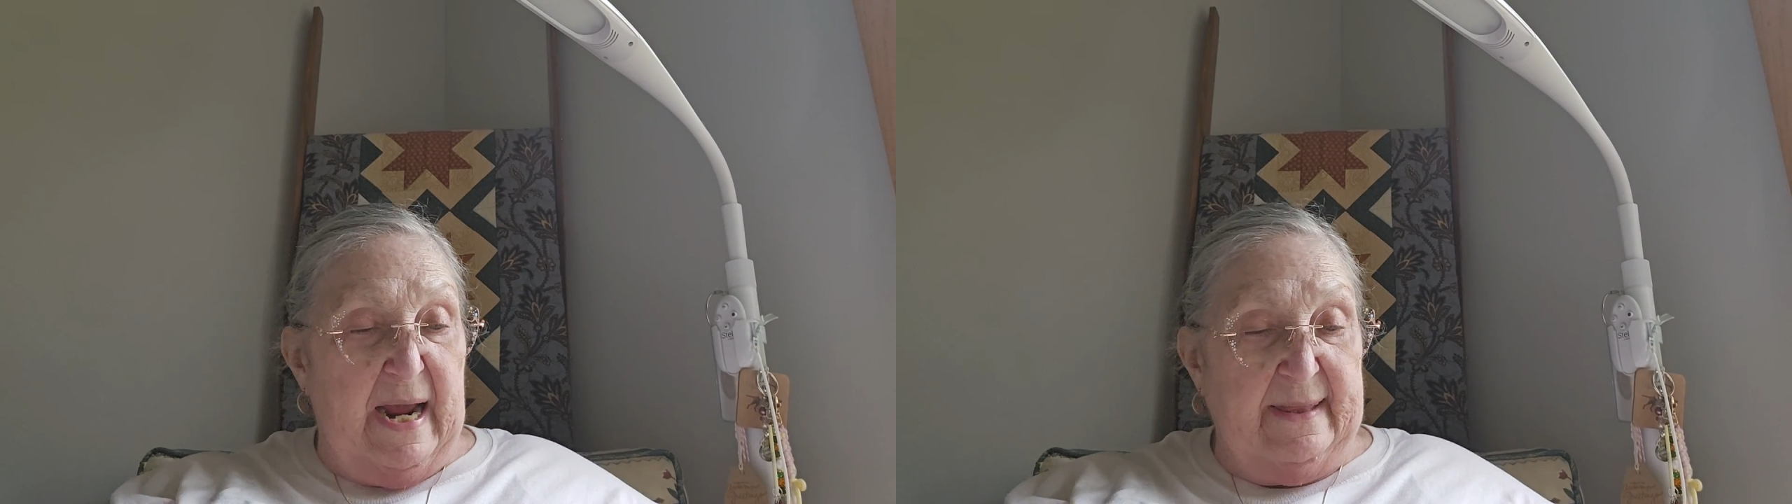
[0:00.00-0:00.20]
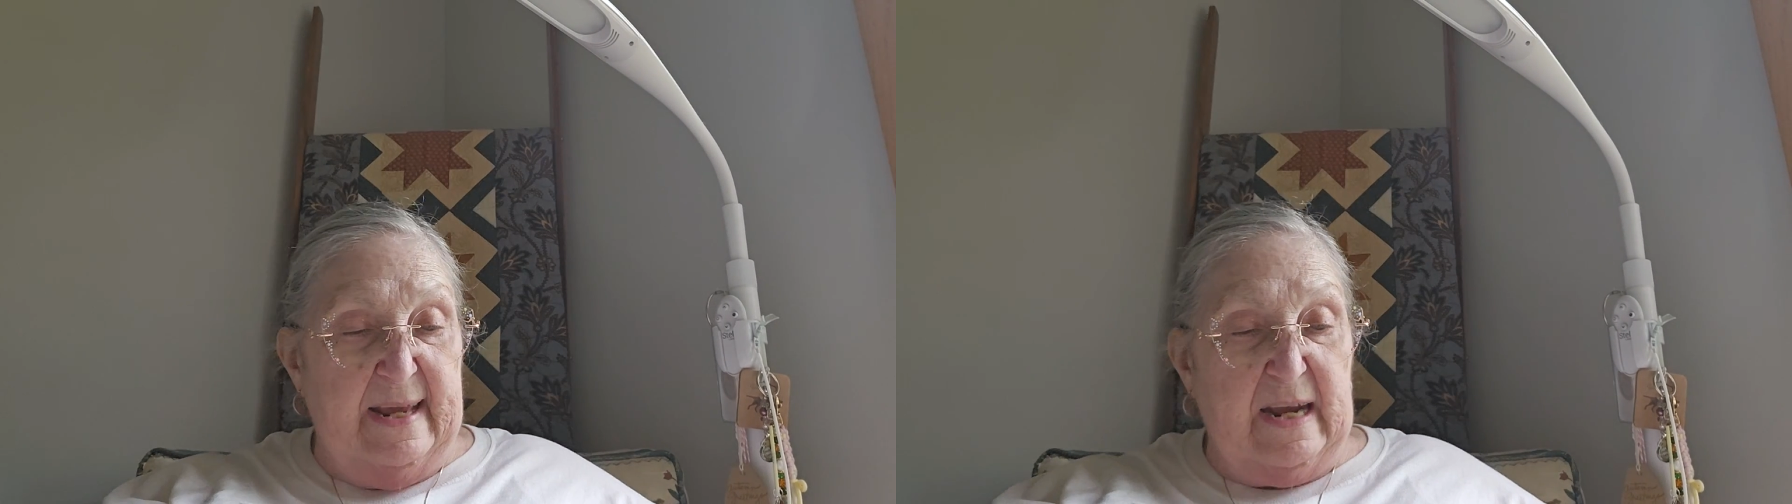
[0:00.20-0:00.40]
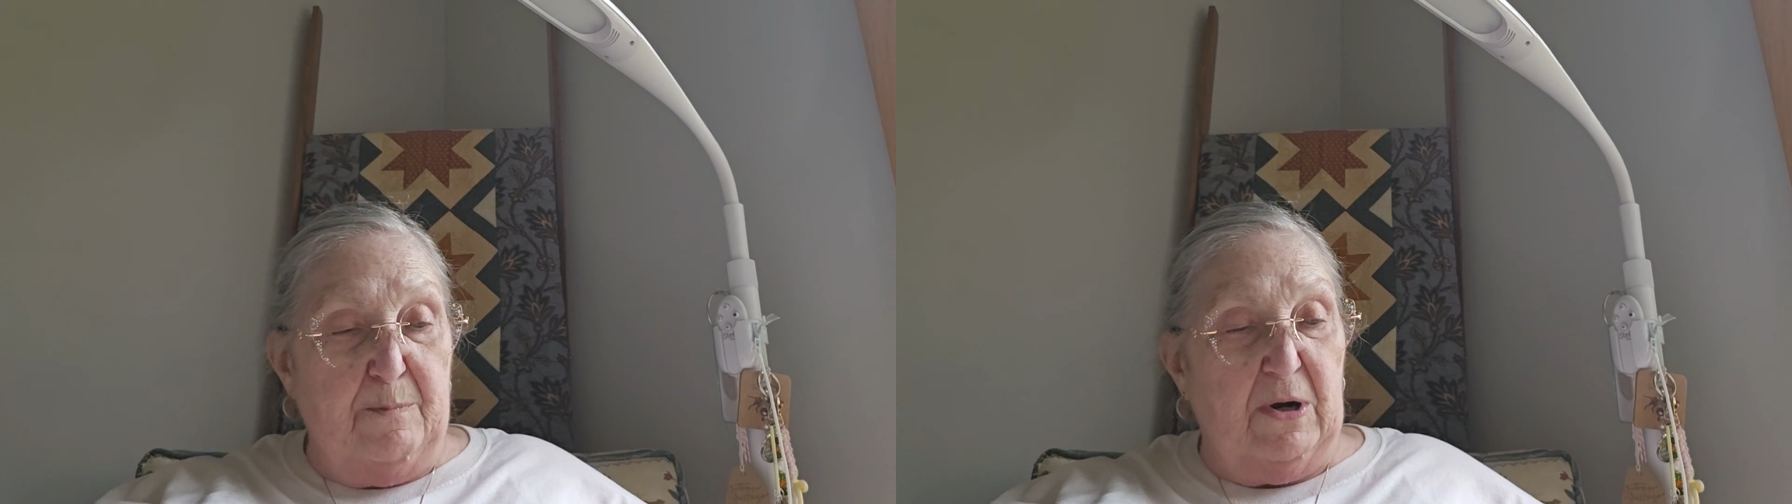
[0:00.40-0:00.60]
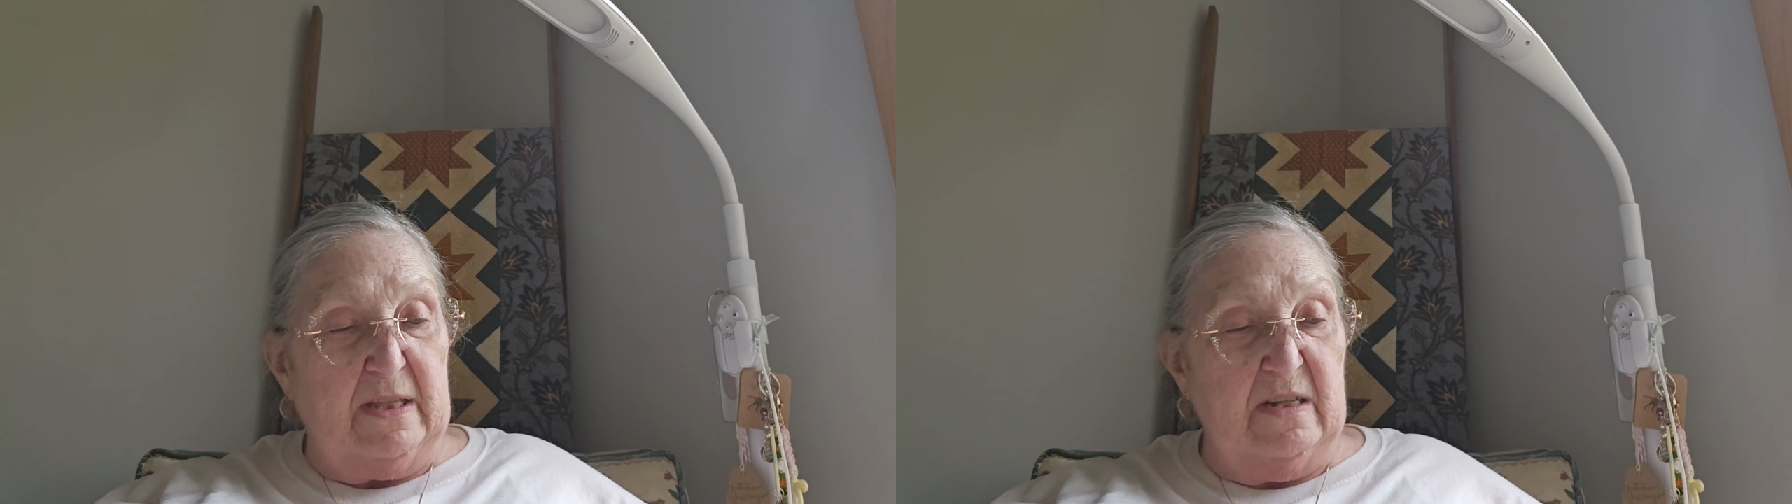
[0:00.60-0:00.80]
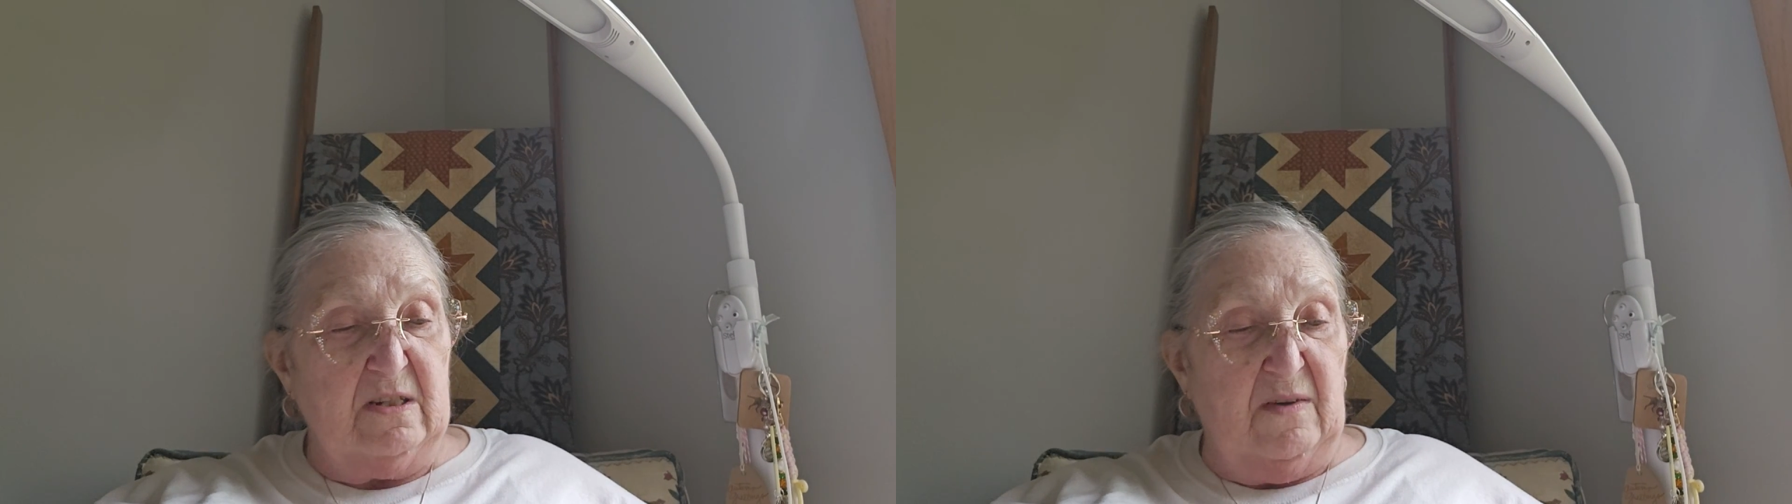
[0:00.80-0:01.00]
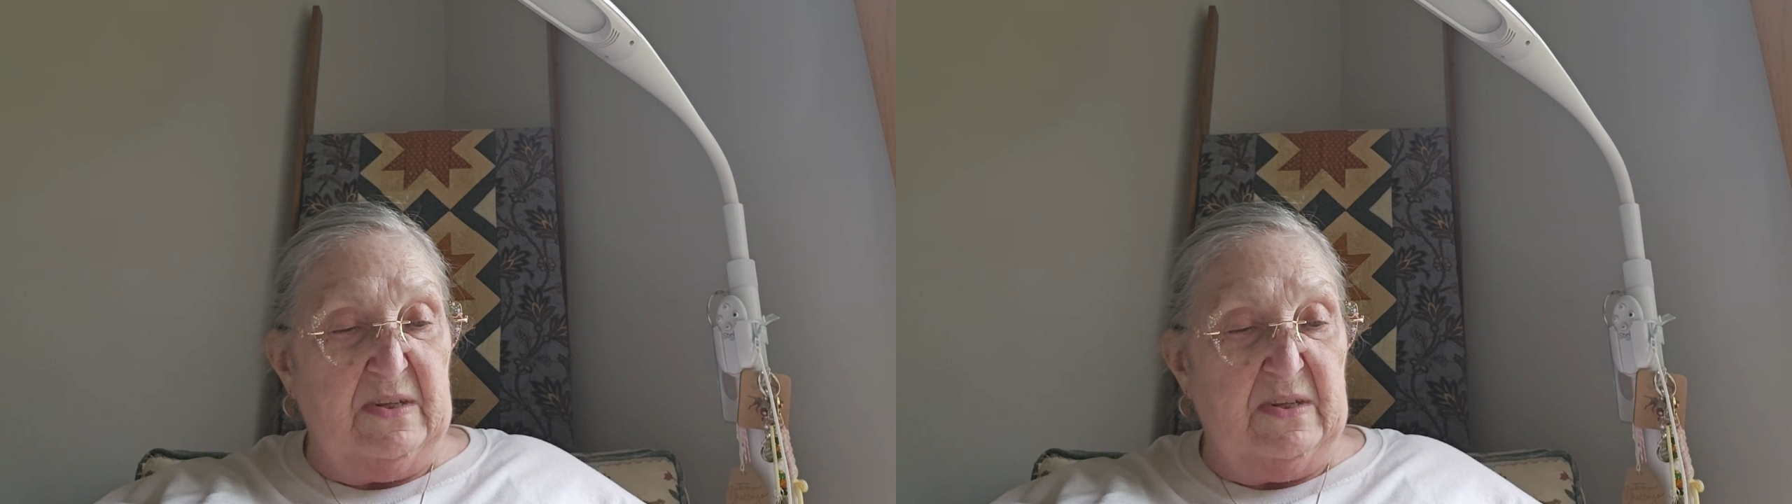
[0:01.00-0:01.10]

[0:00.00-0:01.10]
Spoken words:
I think I bought this off the